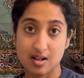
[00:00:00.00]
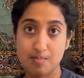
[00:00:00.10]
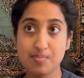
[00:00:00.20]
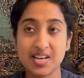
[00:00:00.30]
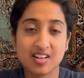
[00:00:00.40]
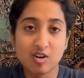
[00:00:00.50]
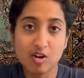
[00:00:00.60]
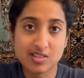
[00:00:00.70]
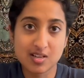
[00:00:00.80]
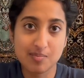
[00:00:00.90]
But it
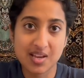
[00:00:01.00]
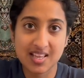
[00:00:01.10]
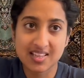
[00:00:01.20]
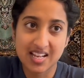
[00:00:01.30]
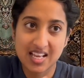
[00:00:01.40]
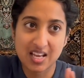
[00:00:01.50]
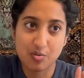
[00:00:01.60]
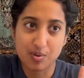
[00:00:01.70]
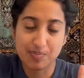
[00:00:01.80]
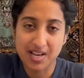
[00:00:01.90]
also means that he
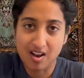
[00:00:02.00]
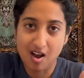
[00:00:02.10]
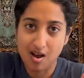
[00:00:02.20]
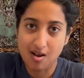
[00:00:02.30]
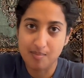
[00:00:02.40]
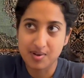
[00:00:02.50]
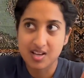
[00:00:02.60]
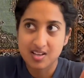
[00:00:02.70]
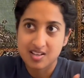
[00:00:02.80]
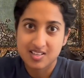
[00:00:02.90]
would become
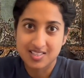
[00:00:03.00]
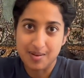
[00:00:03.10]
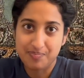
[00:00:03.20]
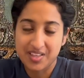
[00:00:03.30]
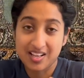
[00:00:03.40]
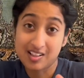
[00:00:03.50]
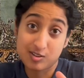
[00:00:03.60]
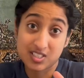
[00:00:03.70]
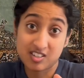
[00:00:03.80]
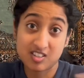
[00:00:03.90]
something
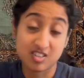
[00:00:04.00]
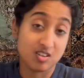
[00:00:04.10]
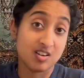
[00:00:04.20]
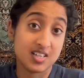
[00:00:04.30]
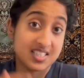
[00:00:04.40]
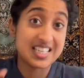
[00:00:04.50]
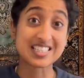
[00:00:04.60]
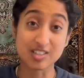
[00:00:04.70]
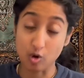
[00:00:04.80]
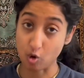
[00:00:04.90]
closer to
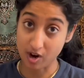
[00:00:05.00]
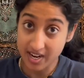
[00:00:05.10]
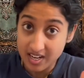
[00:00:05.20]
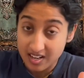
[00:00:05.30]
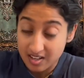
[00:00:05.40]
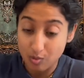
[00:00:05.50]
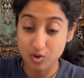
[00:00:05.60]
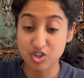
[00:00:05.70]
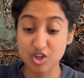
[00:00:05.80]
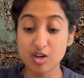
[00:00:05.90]
discord,
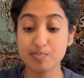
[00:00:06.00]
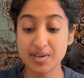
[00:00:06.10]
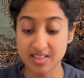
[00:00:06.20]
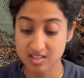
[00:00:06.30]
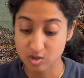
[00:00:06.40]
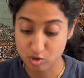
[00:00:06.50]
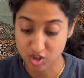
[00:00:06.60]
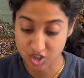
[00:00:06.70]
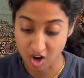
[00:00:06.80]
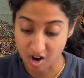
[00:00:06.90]
which could be the new
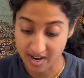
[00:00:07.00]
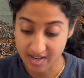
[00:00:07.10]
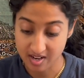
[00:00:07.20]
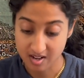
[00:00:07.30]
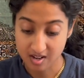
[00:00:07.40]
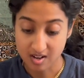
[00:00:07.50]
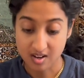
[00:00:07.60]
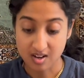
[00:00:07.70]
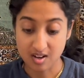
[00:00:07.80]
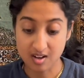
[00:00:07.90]
shard.
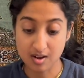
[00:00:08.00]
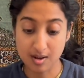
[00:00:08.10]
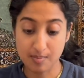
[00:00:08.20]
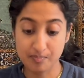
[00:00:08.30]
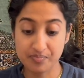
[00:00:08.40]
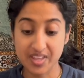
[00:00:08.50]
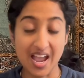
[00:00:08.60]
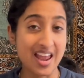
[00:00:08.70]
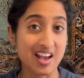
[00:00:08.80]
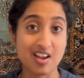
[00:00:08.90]
And
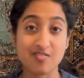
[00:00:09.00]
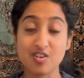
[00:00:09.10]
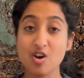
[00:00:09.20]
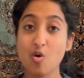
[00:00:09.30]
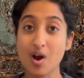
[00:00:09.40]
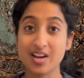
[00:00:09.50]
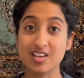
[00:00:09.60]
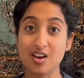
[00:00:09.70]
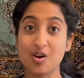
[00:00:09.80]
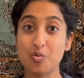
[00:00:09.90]
I have no
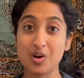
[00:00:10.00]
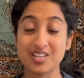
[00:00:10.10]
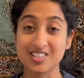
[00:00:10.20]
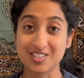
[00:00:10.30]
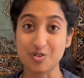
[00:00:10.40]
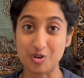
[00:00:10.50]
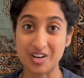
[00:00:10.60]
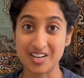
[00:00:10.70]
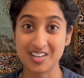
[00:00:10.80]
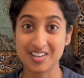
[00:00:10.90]
idea what
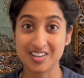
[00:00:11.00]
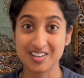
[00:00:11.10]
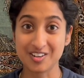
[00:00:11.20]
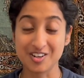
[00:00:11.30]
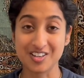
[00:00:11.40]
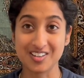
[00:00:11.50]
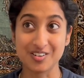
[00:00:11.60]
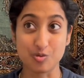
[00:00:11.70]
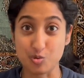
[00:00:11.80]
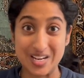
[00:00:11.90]
discord could
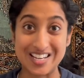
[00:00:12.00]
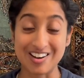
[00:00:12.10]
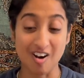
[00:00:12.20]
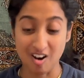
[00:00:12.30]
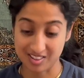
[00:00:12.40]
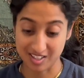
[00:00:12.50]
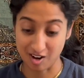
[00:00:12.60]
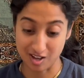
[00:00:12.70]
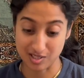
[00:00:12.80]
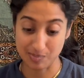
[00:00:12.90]
wreak on the
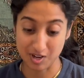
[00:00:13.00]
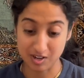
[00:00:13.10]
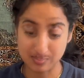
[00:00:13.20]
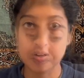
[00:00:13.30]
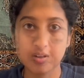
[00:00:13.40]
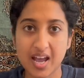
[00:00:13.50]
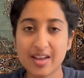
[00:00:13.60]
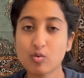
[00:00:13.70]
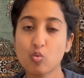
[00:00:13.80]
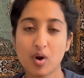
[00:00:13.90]
Cosmere.
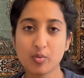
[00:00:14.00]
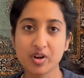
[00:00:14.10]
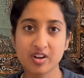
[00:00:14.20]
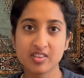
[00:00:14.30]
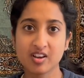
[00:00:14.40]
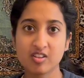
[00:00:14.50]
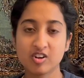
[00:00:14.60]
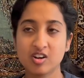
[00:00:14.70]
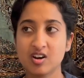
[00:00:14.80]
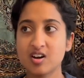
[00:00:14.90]
And one way or the
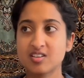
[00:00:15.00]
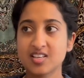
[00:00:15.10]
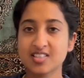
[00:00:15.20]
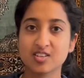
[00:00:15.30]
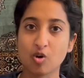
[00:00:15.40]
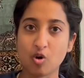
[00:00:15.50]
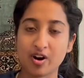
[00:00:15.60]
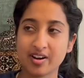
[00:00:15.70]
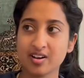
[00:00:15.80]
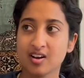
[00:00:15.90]
other,
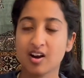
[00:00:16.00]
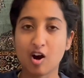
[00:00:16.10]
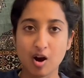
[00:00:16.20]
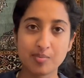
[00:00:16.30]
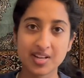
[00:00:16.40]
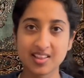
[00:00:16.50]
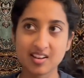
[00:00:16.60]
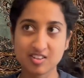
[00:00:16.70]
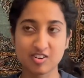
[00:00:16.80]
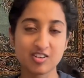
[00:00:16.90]
a Harmony that
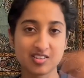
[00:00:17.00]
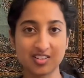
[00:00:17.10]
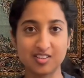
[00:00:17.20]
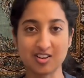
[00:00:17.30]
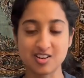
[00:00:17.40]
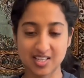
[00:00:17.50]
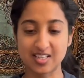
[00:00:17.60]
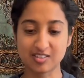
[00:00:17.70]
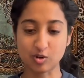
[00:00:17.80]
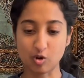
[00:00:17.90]
turns into a
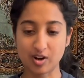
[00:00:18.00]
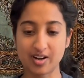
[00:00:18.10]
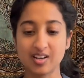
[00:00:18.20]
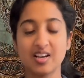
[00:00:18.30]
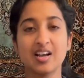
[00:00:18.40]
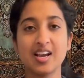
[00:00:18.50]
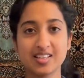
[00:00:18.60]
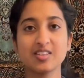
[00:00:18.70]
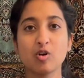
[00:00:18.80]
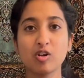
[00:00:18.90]
discord, is
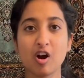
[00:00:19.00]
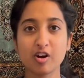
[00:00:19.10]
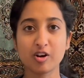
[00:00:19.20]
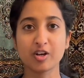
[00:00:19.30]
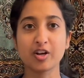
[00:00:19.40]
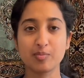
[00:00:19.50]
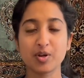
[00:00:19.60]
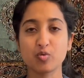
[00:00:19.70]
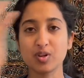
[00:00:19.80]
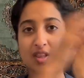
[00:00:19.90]
no longer going to be
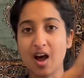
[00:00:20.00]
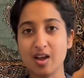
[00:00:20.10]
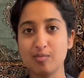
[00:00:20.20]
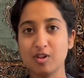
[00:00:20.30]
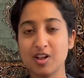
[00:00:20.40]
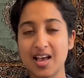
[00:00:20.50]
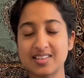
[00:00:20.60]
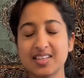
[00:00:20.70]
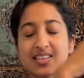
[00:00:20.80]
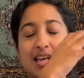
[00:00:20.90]
reliable as
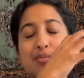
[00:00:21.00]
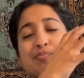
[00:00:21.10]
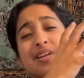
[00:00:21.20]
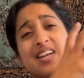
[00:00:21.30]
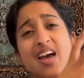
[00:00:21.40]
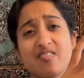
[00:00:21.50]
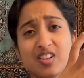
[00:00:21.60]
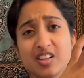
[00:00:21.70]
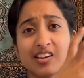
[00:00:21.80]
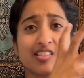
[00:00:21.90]
this
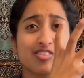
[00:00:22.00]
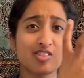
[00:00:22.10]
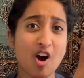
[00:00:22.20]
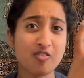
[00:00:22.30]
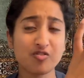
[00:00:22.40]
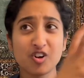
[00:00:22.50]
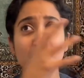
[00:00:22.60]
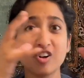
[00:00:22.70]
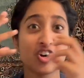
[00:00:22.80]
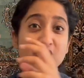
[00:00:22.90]
benevolent,
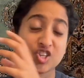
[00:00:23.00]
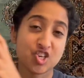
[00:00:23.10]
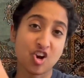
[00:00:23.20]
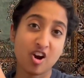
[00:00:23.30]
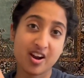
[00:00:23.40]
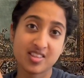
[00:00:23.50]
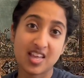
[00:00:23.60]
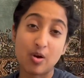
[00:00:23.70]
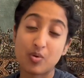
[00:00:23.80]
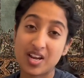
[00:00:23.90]
thoughtful shard
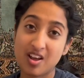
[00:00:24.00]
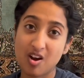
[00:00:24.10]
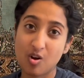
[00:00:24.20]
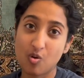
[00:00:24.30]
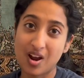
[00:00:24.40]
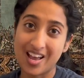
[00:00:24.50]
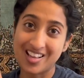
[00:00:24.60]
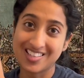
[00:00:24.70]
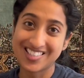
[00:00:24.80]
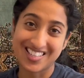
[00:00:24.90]
that we know
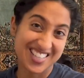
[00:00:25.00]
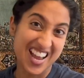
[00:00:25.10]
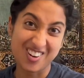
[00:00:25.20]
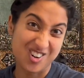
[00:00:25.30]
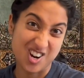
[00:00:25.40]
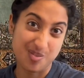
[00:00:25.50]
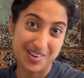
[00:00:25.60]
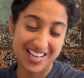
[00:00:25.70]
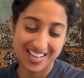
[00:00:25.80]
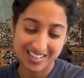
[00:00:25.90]
as Sazed or
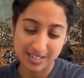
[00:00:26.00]
Harmony.